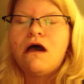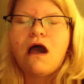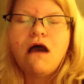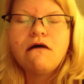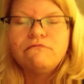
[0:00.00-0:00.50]

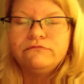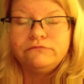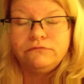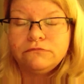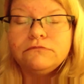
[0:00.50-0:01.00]

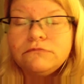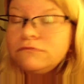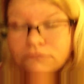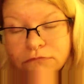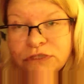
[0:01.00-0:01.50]

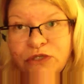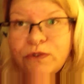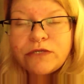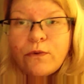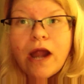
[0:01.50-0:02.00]

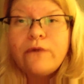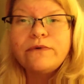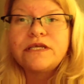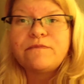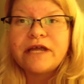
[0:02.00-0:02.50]
Dewey Square
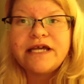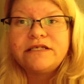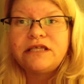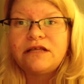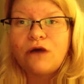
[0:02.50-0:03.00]
was a
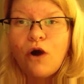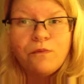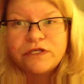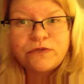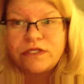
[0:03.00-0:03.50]
place that the
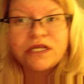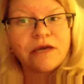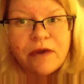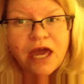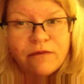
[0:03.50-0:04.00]
homeless were
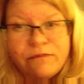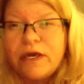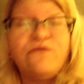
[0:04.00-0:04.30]
sleeping in